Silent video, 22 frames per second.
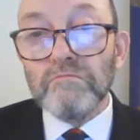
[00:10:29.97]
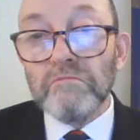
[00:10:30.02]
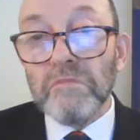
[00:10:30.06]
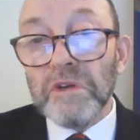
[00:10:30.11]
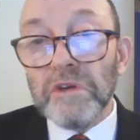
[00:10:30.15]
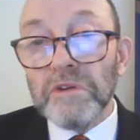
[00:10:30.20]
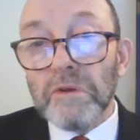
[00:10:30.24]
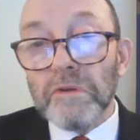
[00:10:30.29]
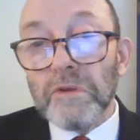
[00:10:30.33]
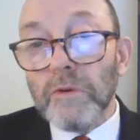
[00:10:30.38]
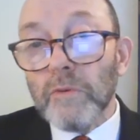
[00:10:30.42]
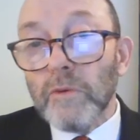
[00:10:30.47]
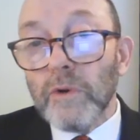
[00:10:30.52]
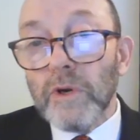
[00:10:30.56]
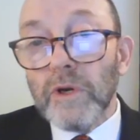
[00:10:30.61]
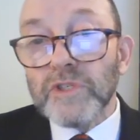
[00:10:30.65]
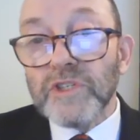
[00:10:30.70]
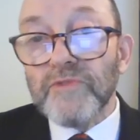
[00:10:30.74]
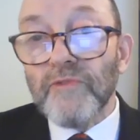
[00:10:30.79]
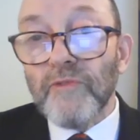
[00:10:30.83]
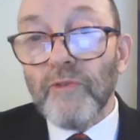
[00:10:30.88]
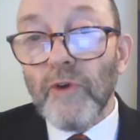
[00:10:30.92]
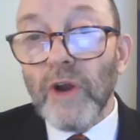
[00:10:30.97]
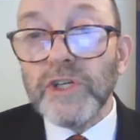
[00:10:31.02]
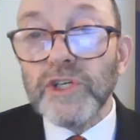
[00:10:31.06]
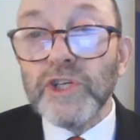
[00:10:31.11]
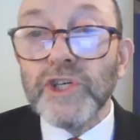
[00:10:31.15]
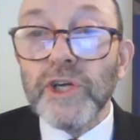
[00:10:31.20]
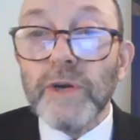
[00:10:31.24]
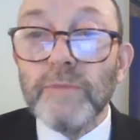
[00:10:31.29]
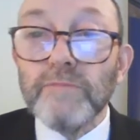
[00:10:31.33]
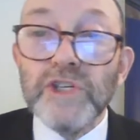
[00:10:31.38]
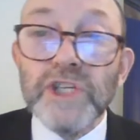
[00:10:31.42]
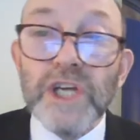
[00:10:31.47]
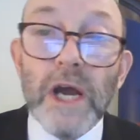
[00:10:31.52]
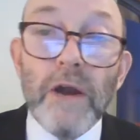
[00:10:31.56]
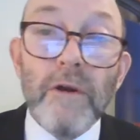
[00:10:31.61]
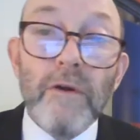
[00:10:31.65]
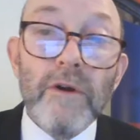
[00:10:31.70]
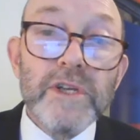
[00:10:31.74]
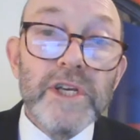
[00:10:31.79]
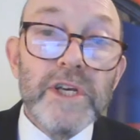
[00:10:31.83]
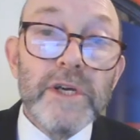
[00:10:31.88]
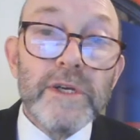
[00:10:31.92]
In other words, friendship,
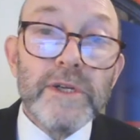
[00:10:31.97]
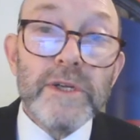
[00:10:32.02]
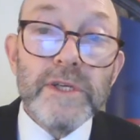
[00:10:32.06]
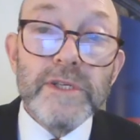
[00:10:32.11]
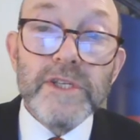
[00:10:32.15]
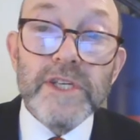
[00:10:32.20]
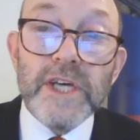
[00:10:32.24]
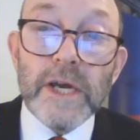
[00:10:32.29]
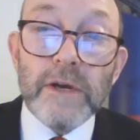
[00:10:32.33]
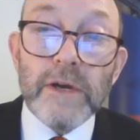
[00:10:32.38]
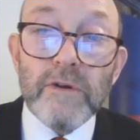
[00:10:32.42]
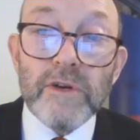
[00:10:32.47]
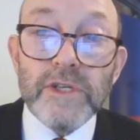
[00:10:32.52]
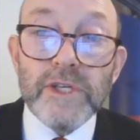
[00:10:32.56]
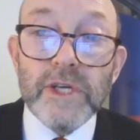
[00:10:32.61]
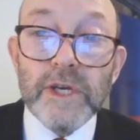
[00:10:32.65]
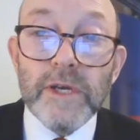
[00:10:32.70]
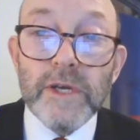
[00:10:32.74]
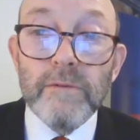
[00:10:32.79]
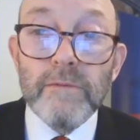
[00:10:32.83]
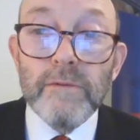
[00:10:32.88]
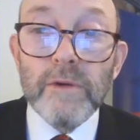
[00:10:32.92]
charity, and integrity.